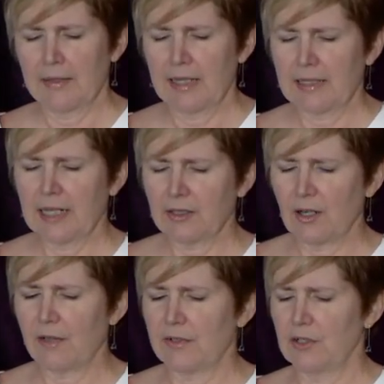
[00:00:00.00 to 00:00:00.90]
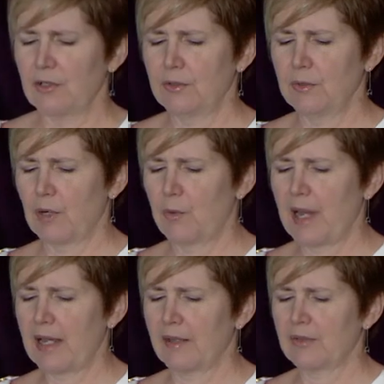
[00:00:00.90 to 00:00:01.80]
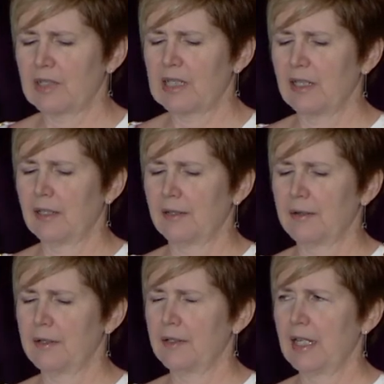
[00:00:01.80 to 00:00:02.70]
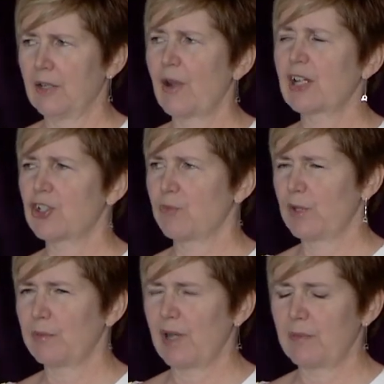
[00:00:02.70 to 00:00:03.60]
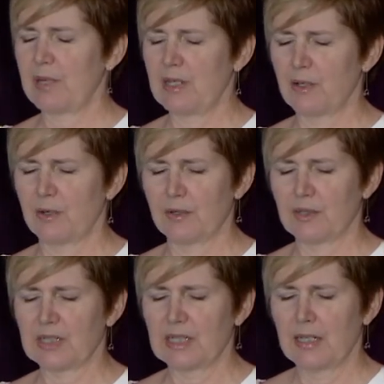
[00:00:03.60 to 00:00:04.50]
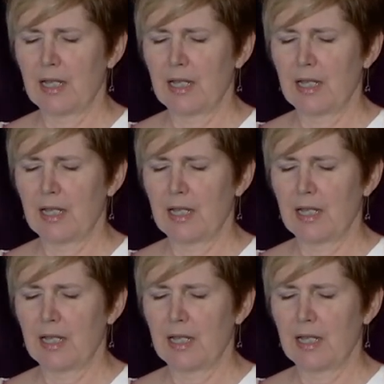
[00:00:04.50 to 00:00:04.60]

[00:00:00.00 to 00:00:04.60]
They kicked off a new way of seeing interaction with my peers